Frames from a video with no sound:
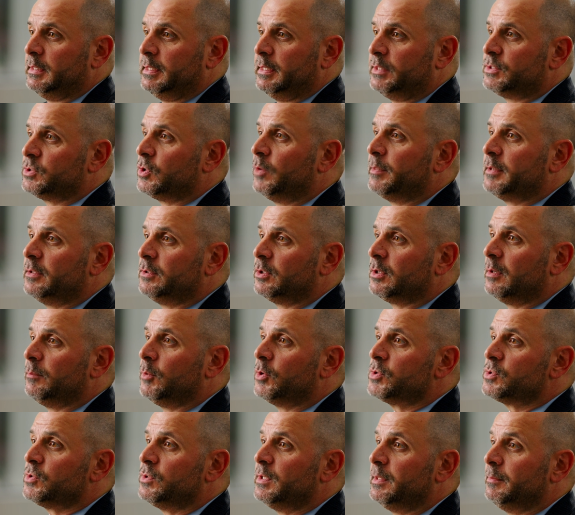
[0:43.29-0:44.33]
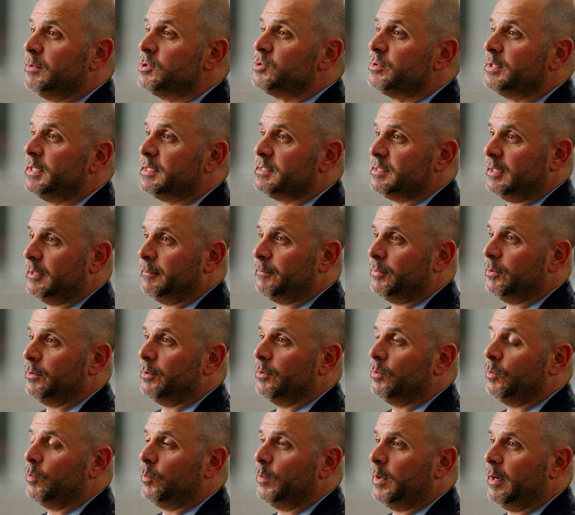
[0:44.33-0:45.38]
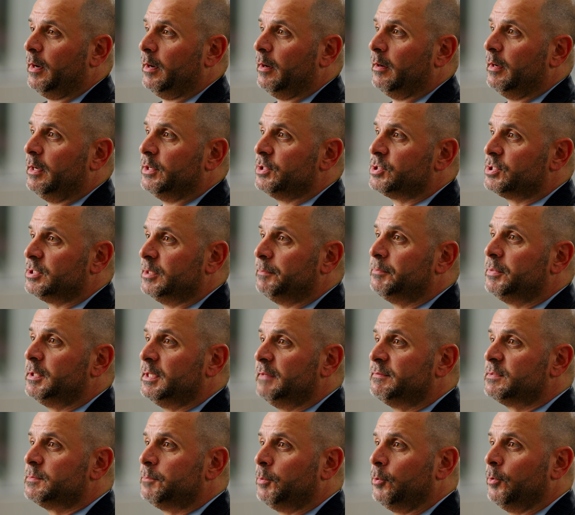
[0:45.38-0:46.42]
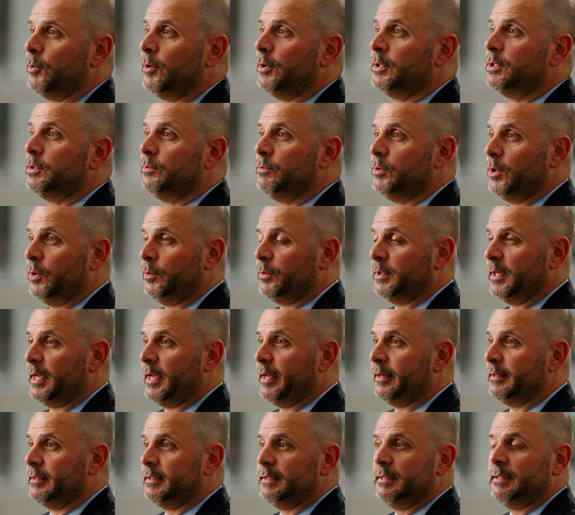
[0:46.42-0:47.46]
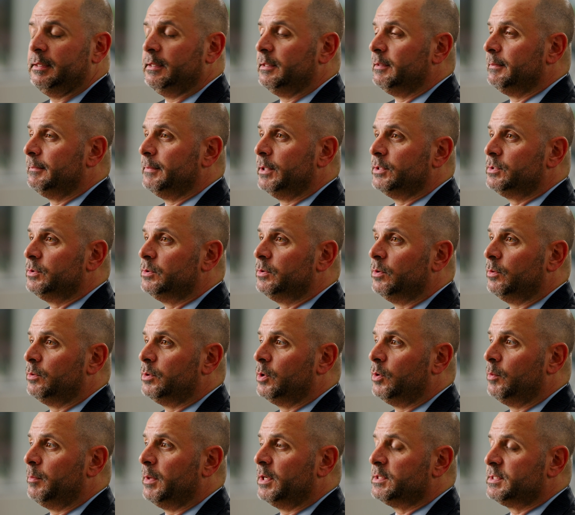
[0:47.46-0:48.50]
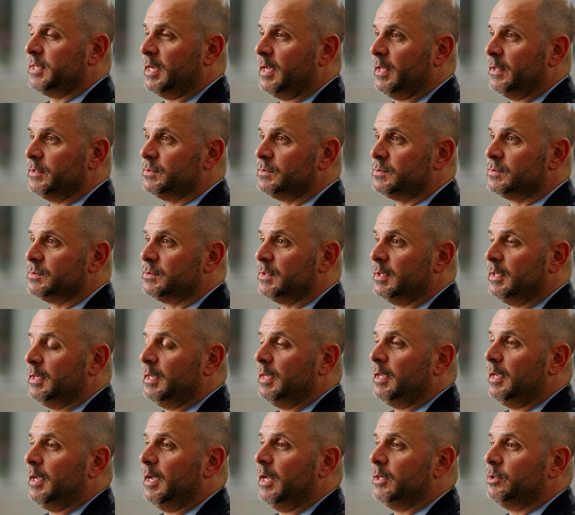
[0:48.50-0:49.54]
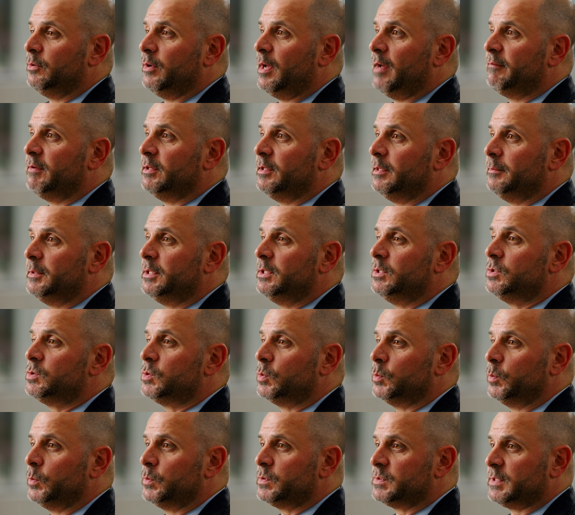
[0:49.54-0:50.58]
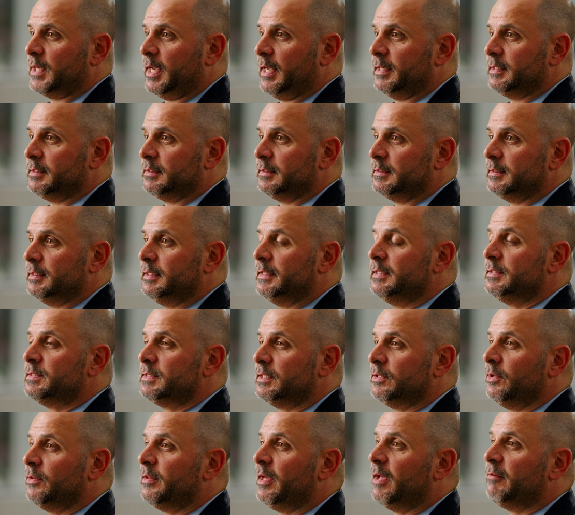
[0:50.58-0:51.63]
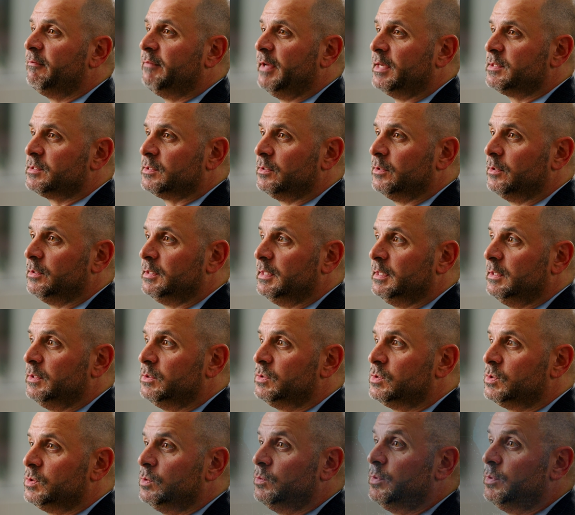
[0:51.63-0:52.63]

Let's go to a commercial imagery example where a ship leaves port, you know that, but you don't know much else, and you have a limited tool set until that vessel needs to